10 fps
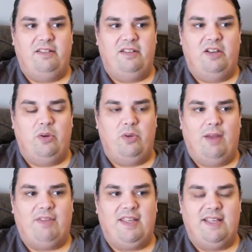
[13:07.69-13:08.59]
you know you
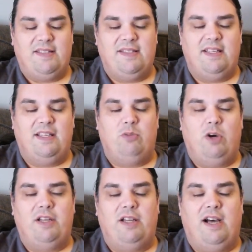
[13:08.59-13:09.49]
have kissing and
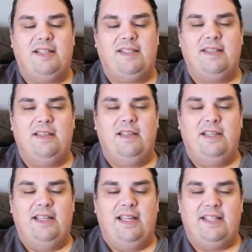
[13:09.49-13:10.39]
whatnot.
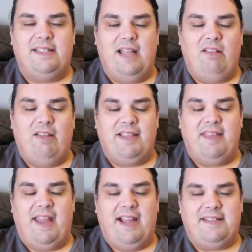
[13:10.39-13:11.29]
It's not like
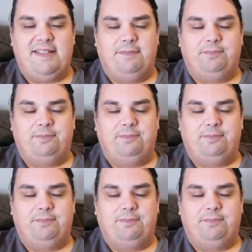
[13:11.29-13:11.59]
that.